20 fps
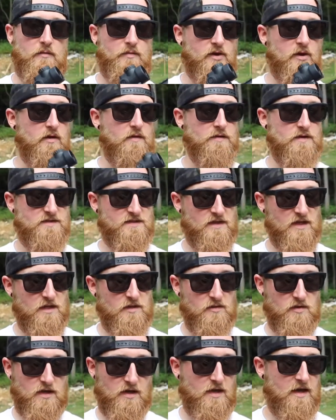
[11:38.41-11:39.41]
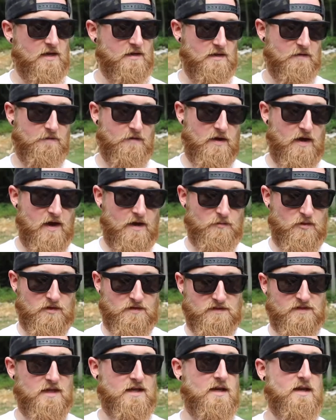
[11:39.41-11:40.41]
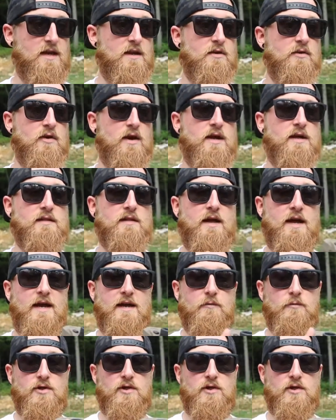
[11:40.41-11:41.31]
but on the site you can get different options like an integrated light,